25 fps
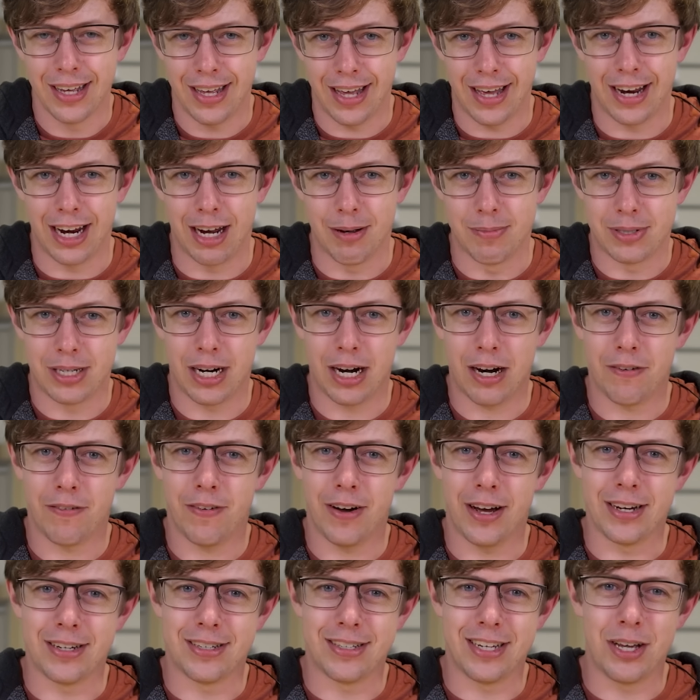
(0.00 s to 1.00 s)
and I'm
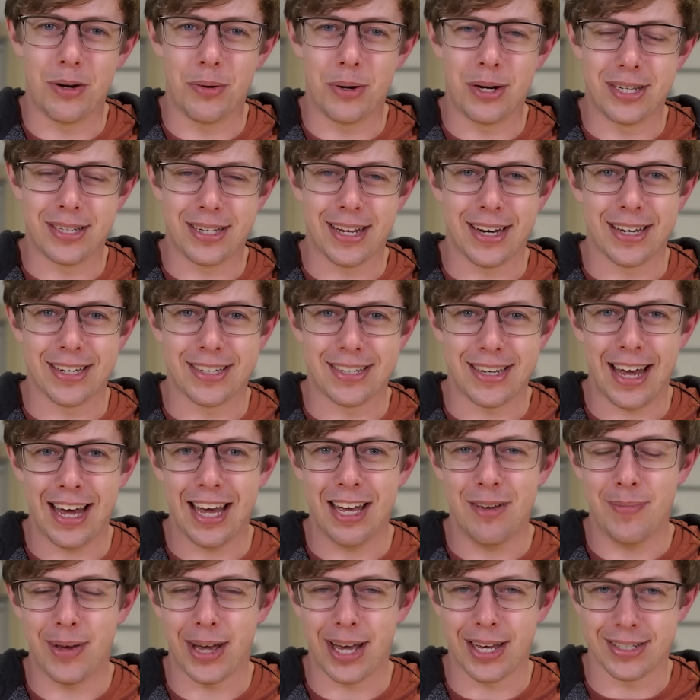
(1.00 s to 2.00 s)
terrified to see what he's gonna
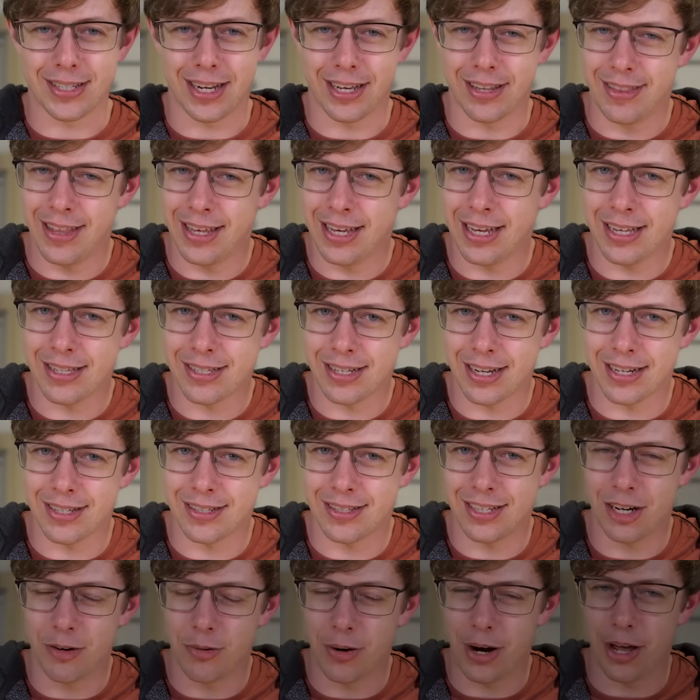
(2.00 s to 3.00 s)
say because I think he's gonna
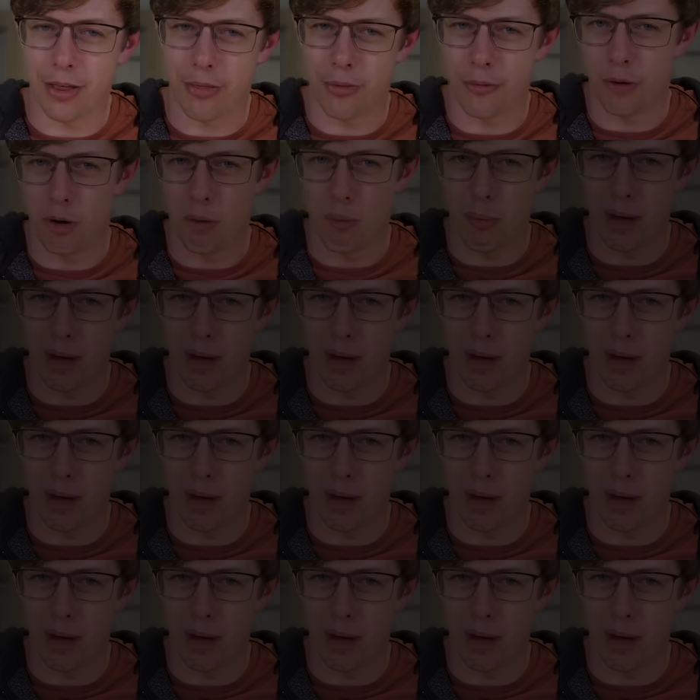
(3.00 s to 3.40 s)
see right through